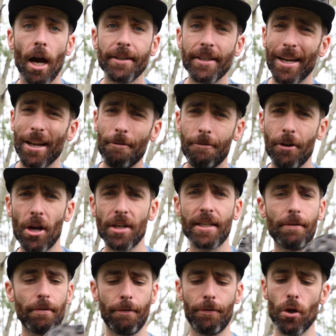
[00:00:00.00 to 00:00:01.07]
I did at first
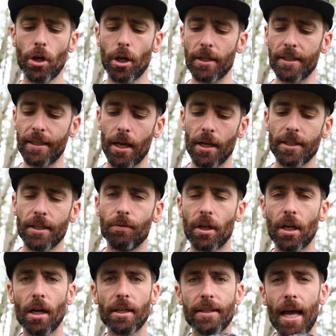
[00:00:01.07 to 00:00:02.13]
have a few concerns in
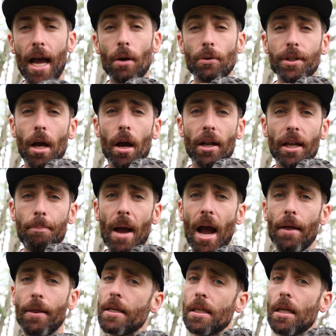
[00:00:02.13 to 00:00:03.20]
regards to how tightly
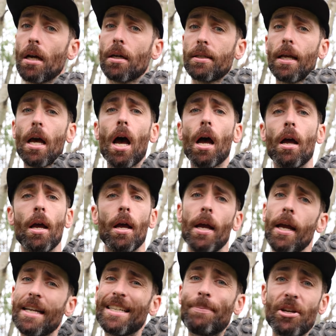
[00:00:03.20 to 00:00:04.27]
packed these lugs are,
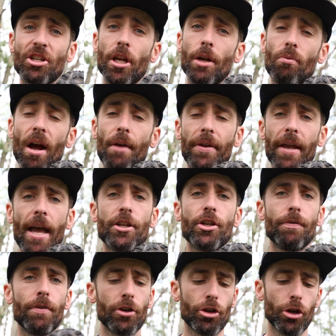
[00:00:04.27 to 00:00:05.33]
especially around the
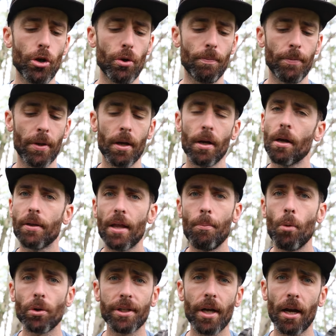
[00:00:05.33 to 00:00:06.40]
edge of the shoe. They're
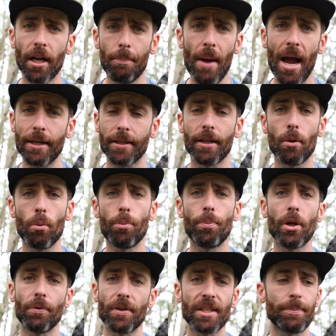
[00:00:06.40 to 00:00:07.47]
more tightly packed than they would
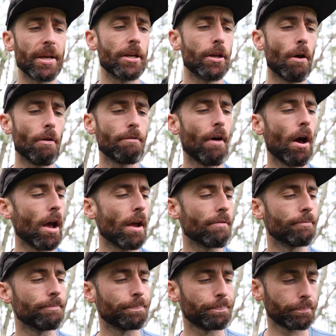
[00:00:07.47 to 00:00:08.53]
be on the Speedgoat
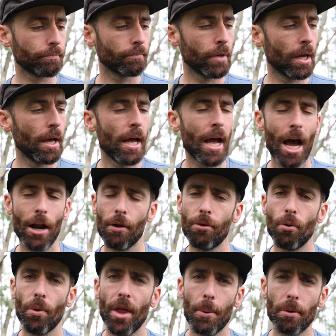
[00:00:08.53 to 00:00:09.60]
5. And I
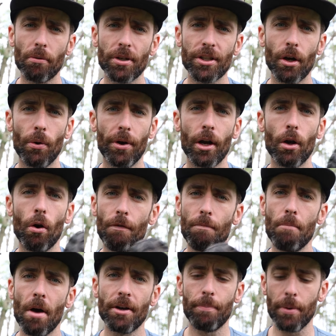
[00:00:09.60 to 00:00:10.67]
thought that would result in a lot of
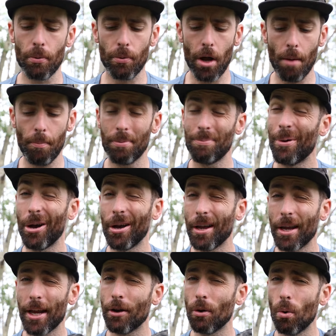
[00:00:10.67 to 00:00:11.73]
mud buildup, but
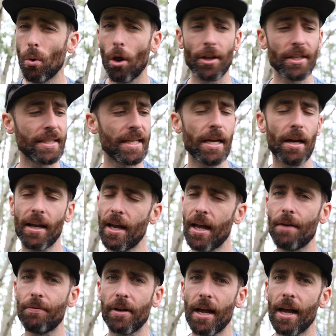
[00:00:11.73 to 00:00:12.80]
in all honesty, I
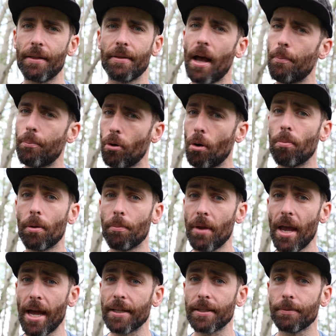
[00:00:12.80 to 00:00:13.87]
haven't had that problem
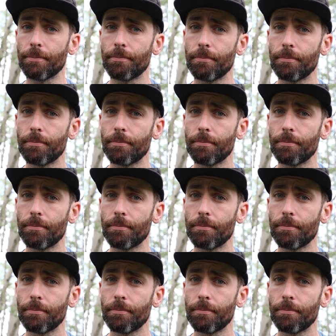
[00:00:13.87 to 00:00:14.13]
yet.